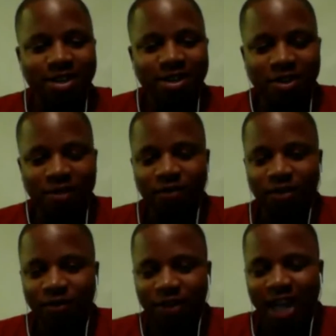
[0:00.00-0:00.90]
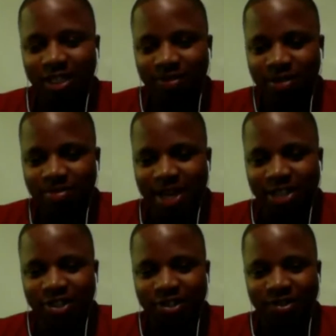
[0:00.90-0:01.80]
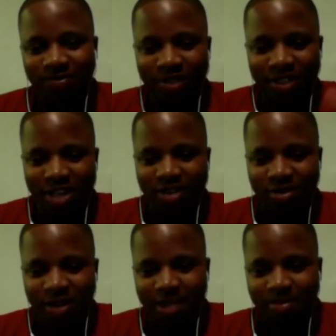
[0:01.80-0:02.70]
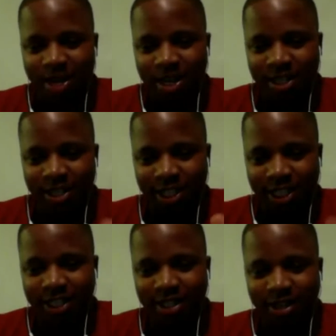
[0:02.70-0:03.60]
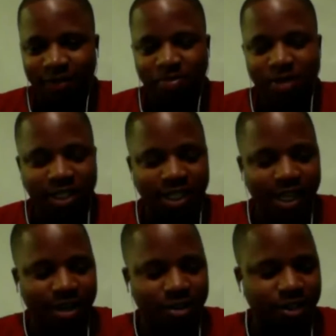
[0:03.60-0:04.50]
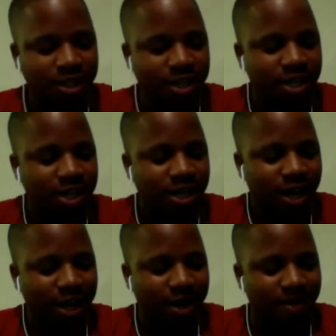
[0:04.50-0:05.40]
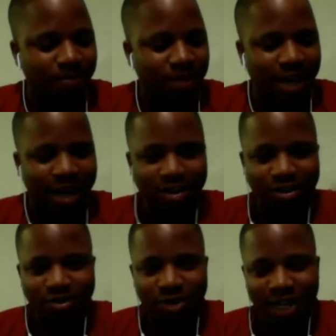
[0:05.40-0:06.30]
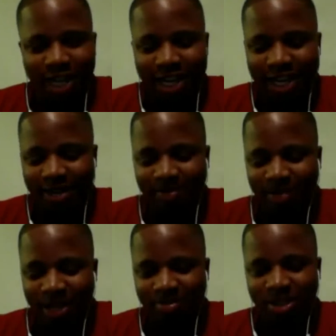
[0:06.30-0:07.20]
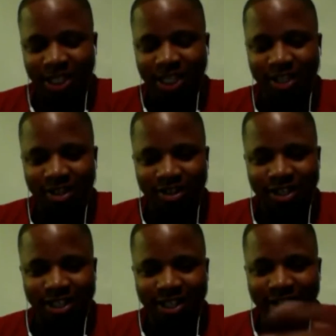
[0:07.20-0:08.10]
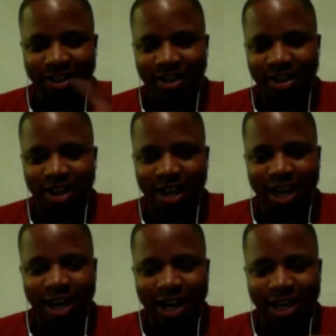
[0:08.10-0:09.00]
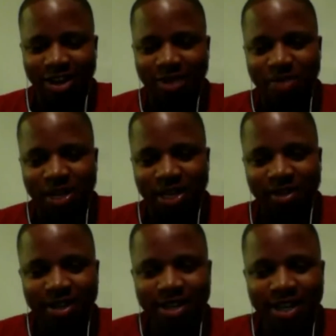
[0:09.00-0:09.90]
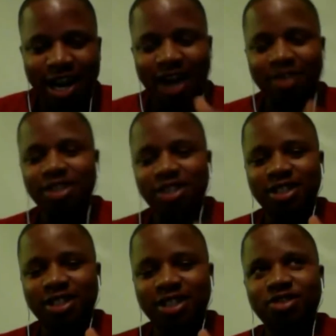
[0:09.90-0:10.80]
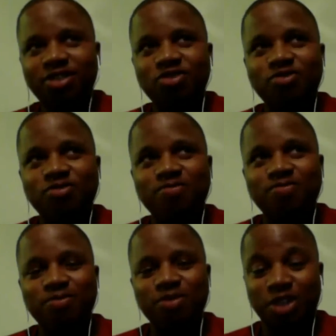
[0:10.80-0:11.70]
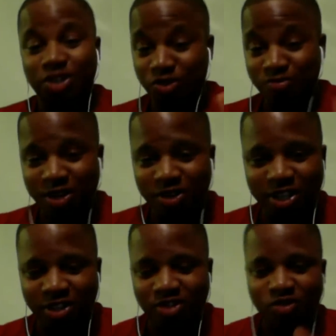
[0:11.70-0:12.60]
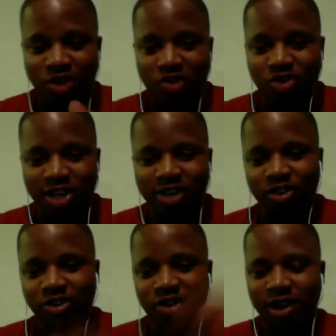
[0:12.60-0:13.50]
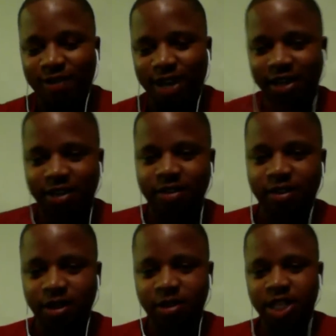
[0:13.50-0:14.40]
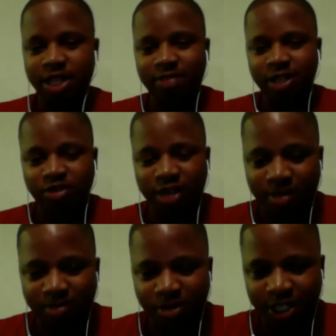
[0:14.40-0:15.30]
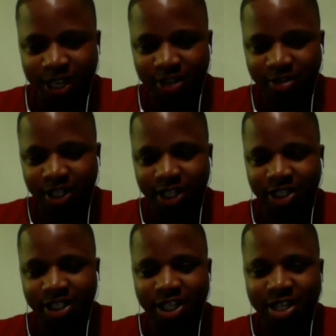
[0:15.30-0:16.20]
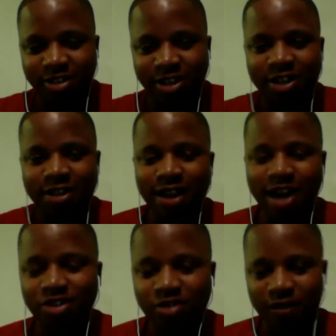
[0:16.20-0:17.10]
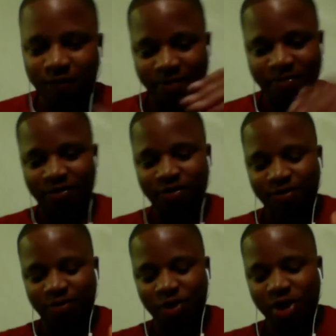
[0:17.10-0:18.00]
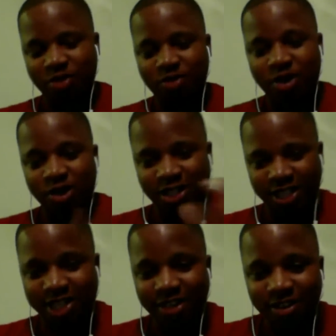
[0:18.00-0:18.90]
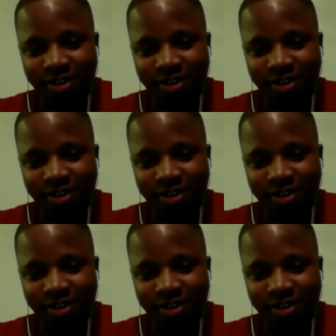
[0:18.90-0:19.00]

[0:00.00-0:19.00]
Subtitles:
your philosophy major, then became a VP of sales, and now you're doing a machine learning AI company. How did you build it? Are you coding, or do you have a team that you kind of put together to get this done, or how'd you get from where you were to here?